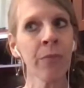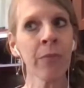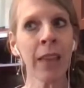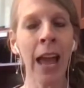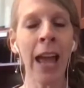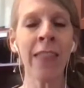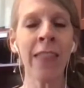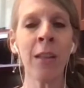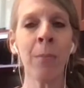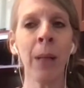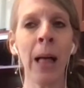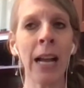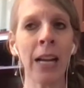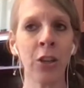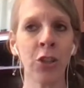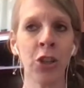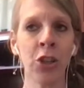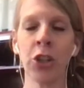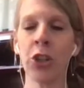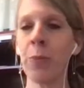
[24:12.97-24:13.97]
And the
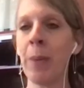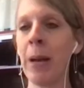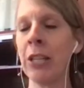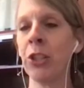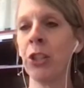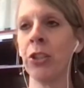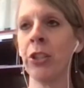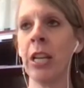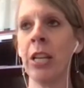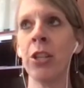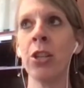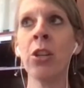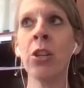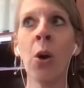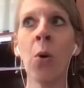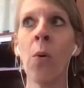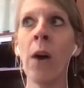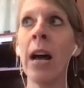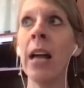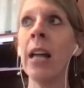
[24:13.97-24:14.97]
black church pastor said, you
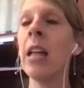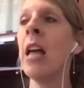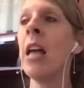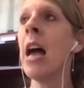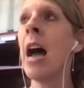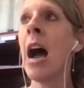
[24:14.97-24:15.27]
know what?